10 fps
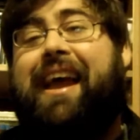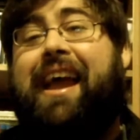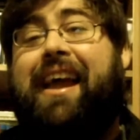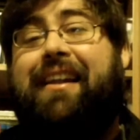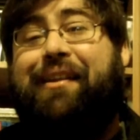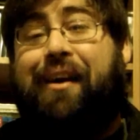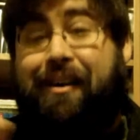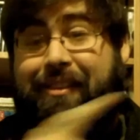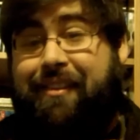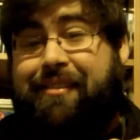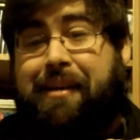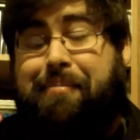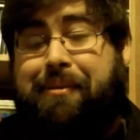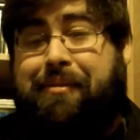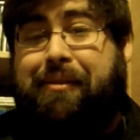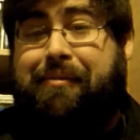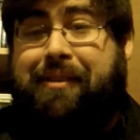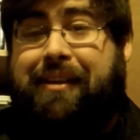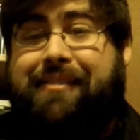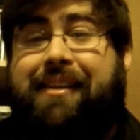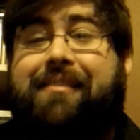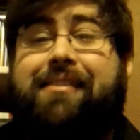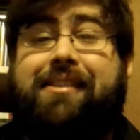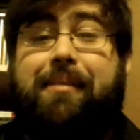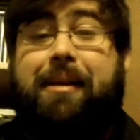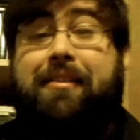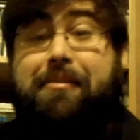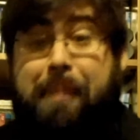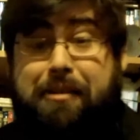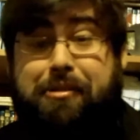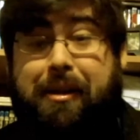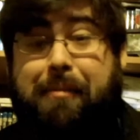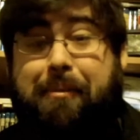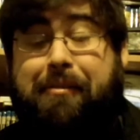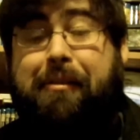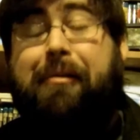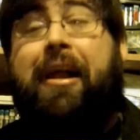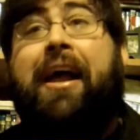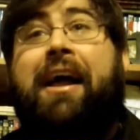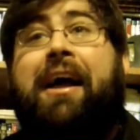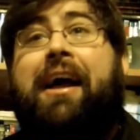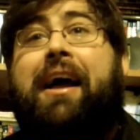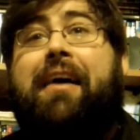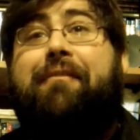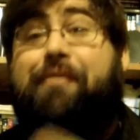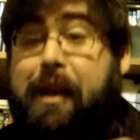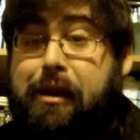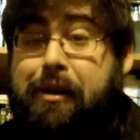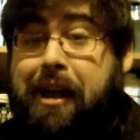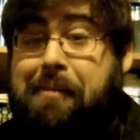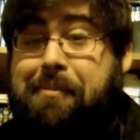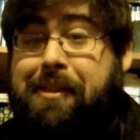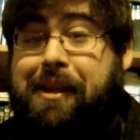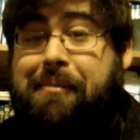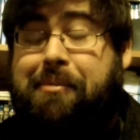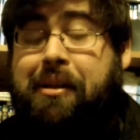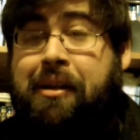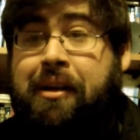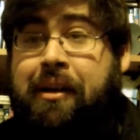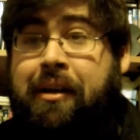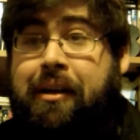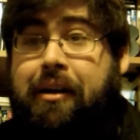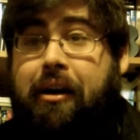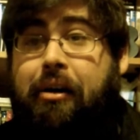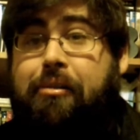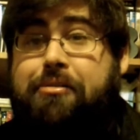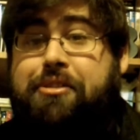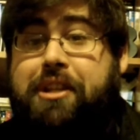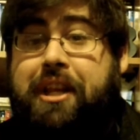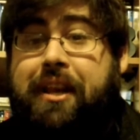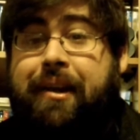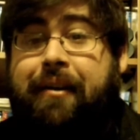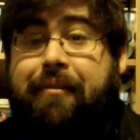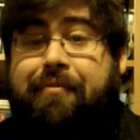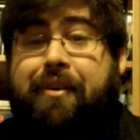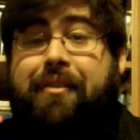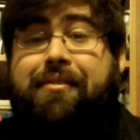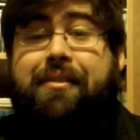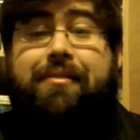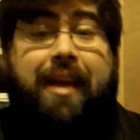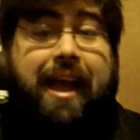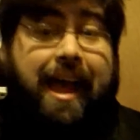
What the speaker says: And on this episode of Deskies, there's going to be a special episode, video game themed, OG versus